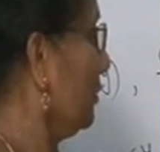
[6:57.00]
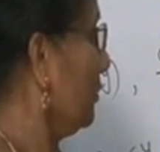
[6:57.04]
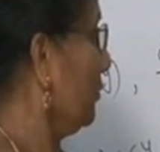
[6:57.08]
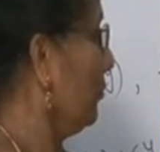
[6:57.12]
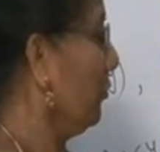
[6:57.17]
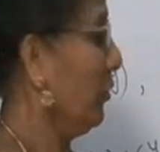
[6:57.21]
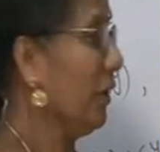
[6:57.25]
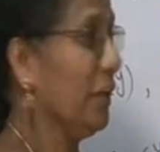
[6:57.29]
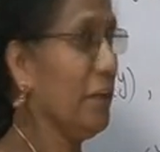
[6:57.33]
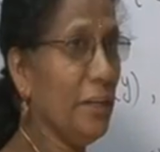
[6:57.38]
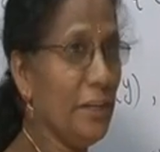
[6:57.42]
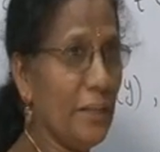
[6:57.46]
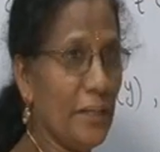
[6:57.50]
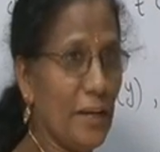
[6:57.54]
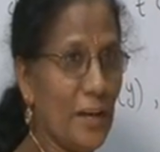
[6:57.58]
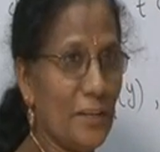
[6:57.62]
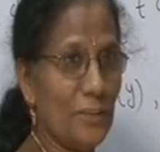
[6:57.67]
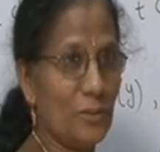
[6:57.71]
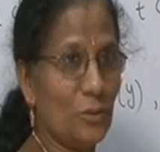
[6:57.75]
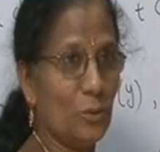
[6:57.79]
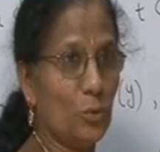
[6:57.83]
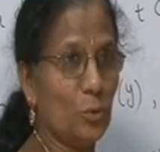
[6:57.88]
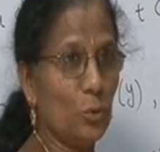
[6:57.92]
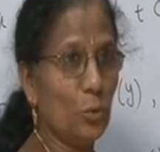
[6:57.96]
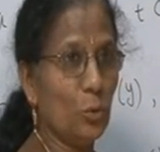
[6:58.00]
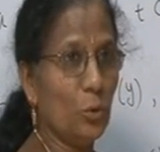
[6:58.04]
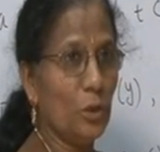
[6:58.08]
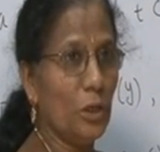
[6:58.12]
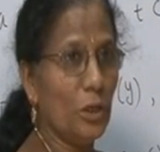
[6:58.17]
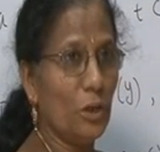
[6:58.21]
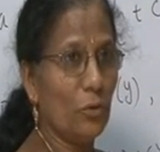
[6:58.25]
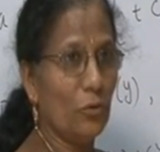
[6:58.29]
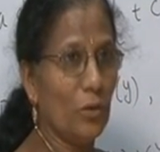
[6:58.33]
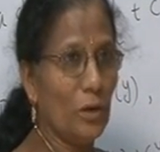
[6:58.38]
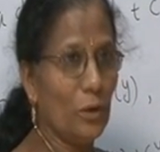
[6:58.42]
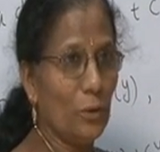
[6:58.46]
when it has 2
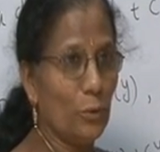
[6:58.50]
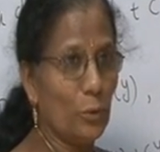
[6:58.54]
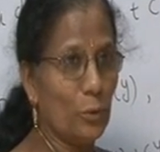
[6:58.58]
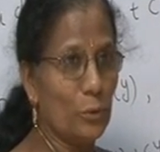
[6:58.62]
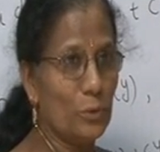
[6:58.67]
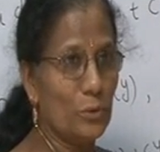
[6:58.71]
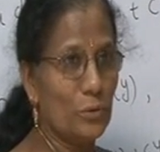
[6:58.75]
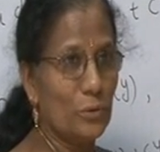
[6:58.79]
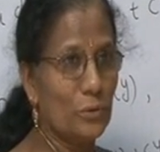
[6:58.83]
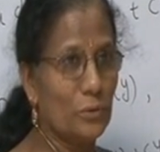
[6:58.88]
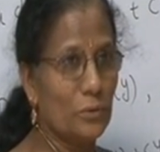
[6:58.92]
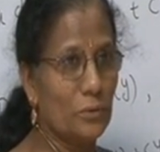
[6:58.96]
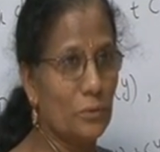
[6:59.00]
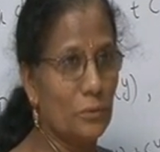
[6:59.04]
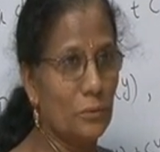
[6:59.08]
equal roots,